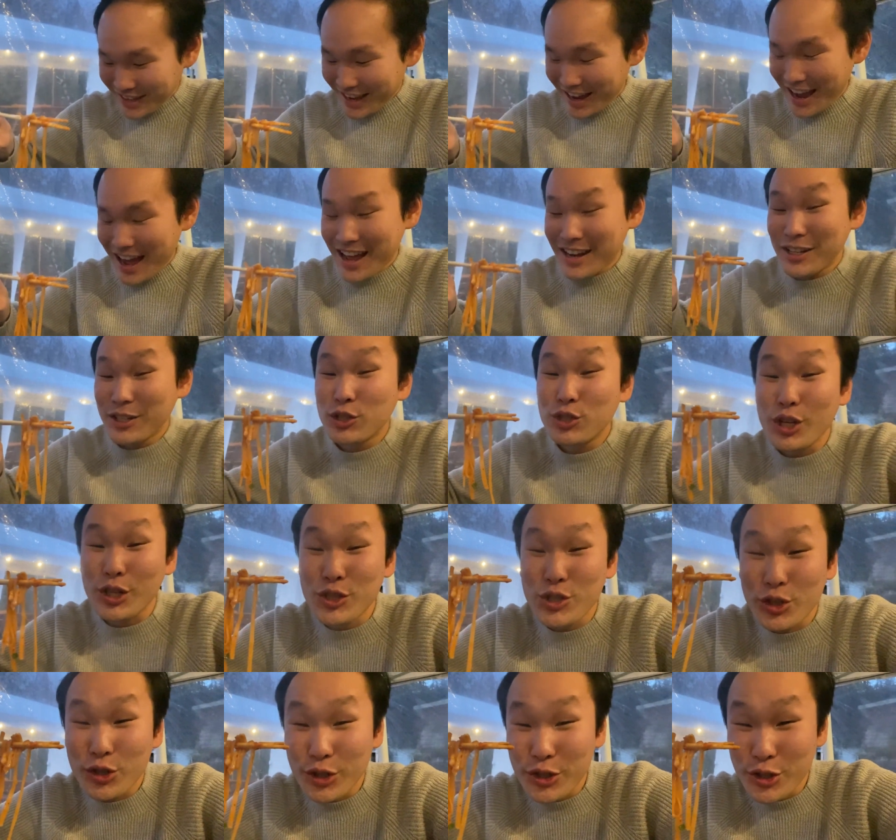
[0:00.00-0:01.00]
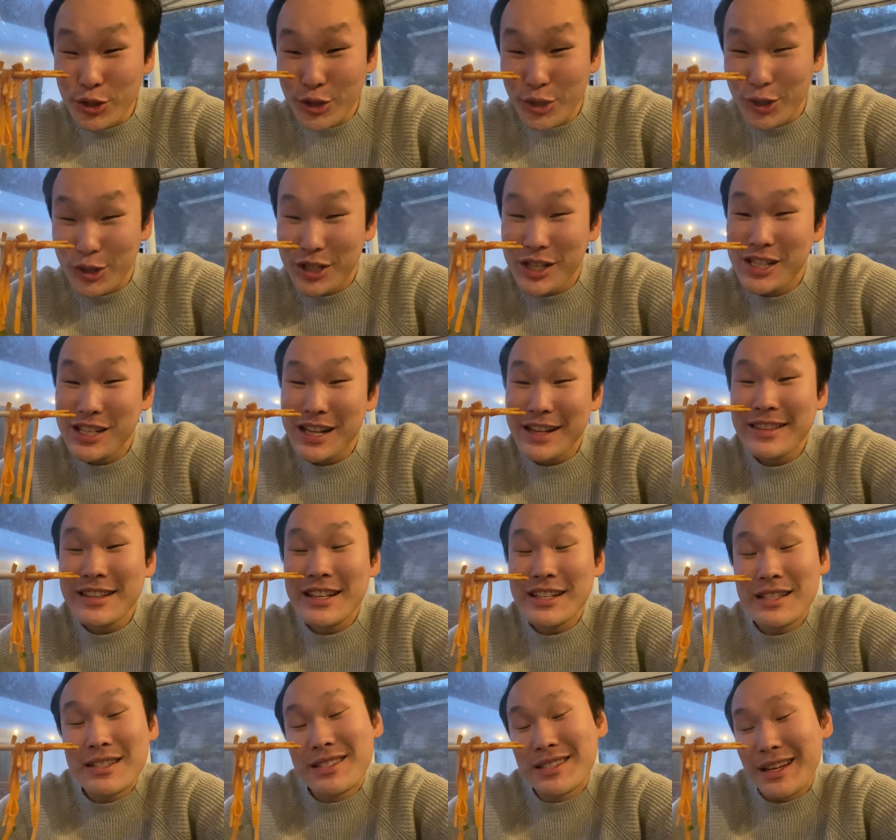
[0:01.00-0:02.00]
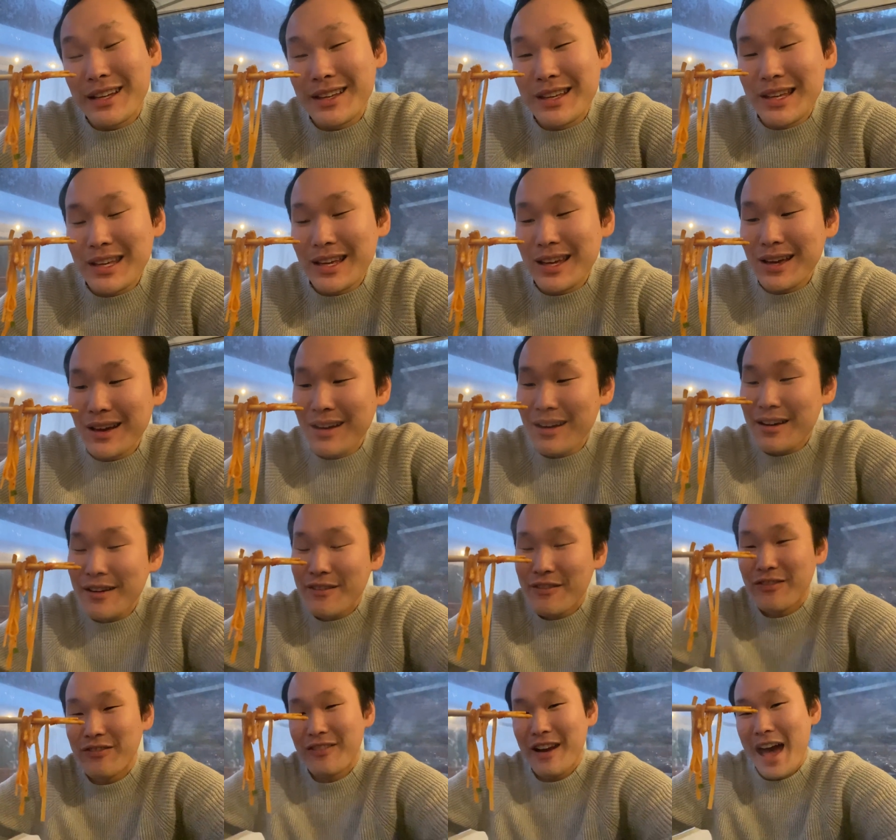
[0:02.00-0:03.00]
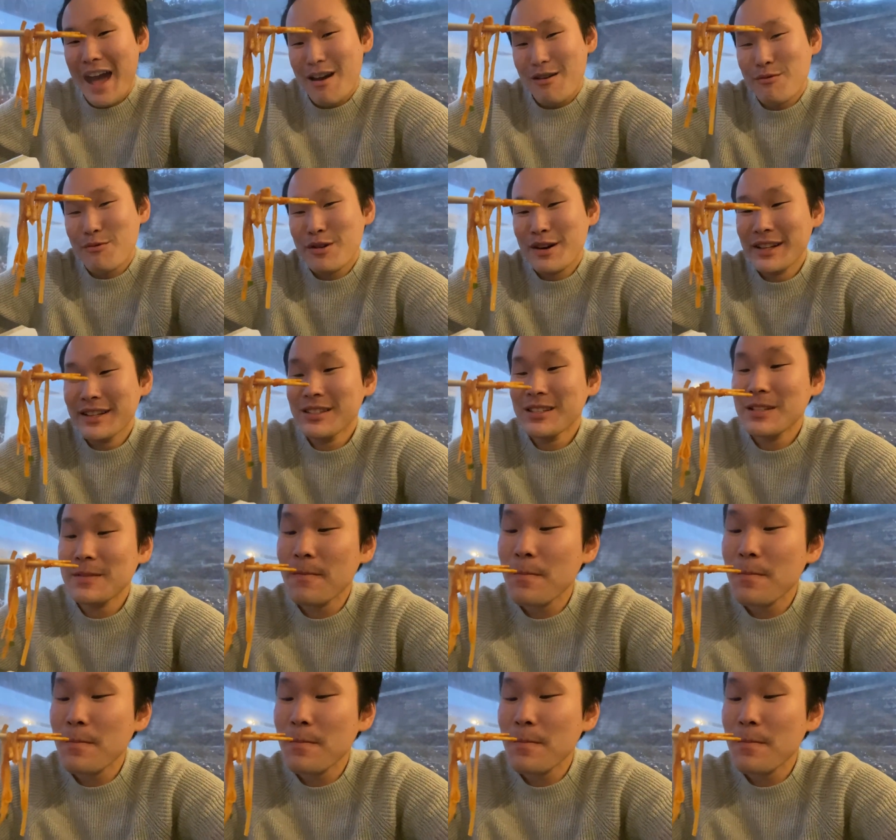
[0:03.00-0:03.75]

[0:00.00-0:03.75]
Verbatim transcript: And it's such good noodles. It's like the sticky, flat ones.